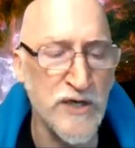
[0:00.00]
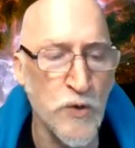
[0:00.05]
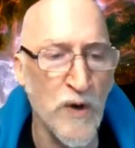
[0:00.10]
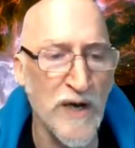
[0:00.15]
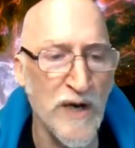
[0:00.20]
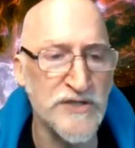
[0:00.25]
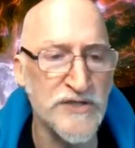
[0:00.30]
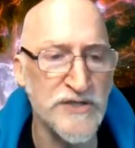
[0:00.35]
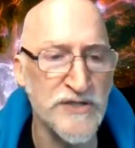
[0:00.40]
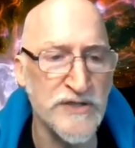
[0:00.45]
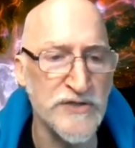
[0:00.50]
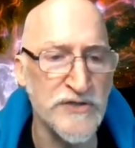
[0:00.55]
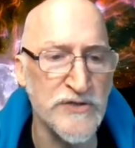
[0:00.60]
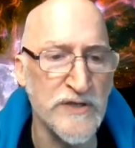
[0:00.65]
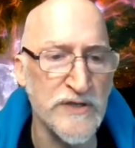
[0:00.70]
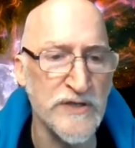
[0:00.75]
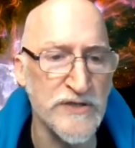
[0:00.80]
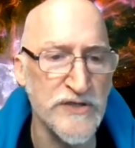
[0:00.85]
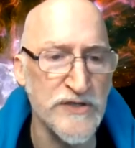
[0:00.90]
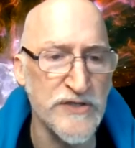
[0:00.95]
questions, you
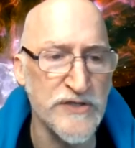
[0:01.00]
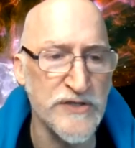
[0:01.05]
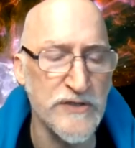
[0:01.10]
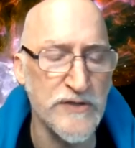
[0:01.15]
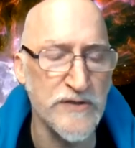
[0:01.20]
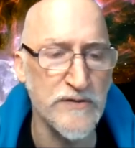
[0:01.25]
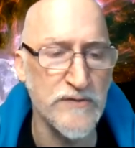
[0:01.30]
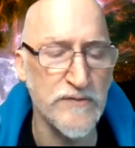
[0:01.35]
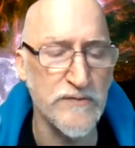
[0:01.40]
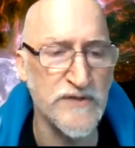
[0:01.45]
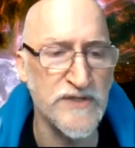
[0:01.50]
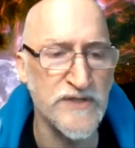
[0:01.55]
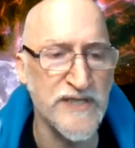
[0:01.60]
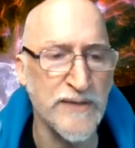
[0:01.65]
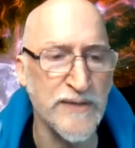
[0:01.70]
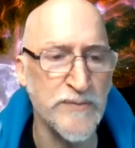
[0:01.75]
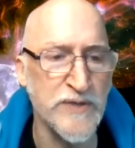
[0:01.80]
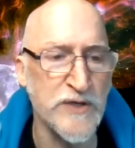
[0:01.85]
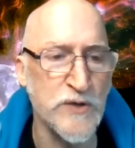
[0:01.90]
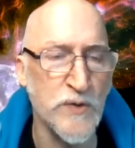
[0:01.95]
can just
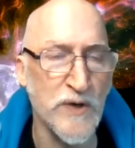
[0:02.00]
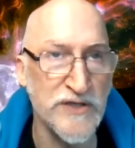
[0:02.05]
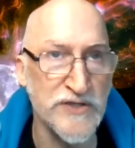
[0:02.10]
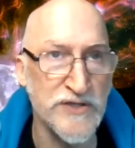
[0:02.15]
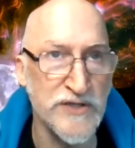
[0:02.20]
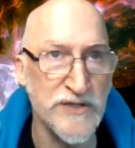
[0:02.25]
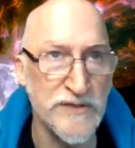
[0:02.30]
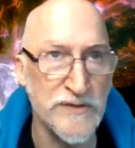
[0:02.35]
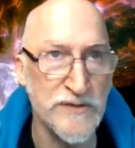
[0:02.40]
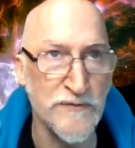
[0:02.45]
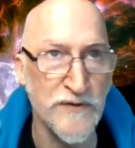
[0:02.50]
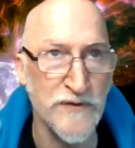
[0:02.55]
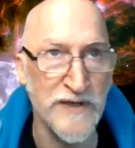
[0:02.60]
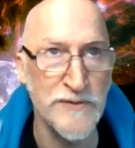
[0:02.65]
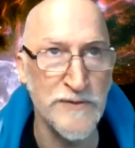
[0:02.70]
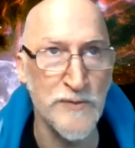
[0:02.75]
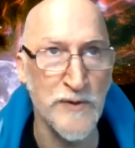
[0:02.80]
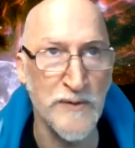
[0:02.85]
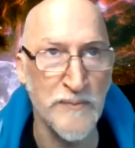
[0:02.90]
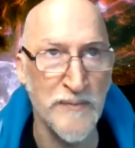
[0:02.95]
send me questions in
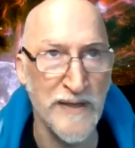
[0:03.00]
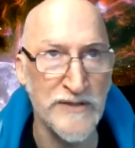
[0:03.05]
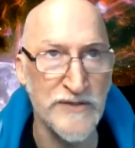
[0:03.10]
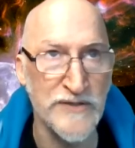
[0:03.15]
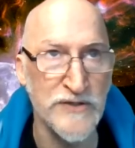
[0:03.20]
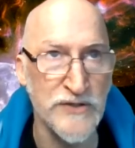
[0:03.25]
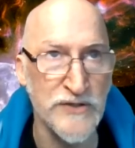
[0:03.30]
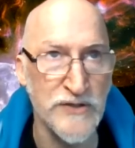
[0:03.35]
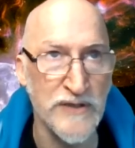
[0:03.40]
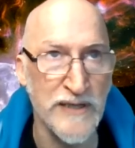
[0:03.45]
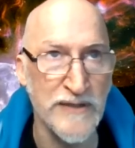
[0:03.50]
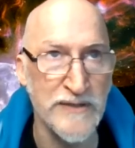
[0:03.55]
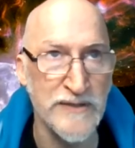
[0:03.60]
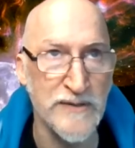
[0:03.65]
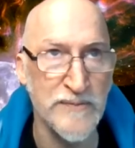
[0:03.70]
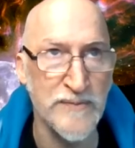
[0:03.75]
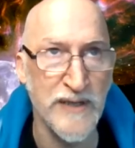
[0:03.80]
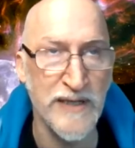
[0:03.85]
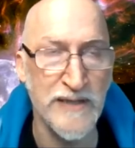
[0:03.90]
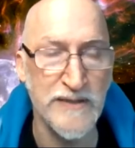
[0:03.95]
Facebook Messenger. That's
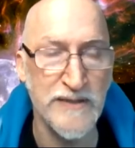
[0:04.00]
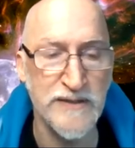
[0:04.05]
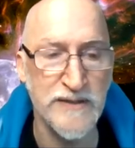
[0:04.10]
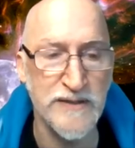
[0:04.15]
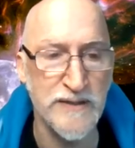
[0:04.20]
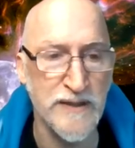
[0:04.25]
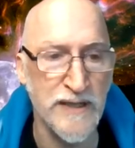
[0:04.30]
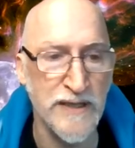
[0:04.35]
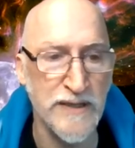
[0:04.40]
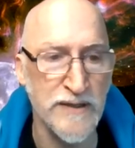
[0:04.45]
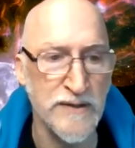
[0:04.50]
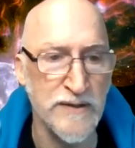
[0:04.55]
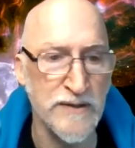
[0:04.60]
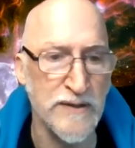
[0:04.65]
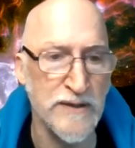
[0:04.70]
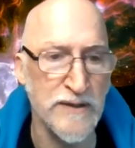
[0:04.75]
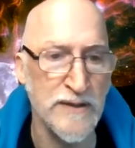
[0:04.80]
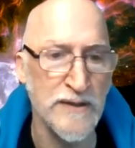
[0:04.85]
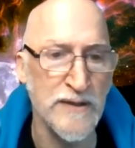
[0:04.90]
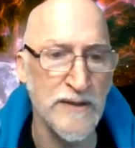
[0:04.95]
the best. And I can,
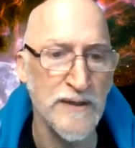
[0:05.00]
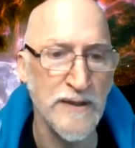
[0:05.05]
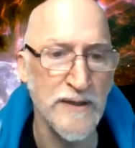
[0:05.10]
uh,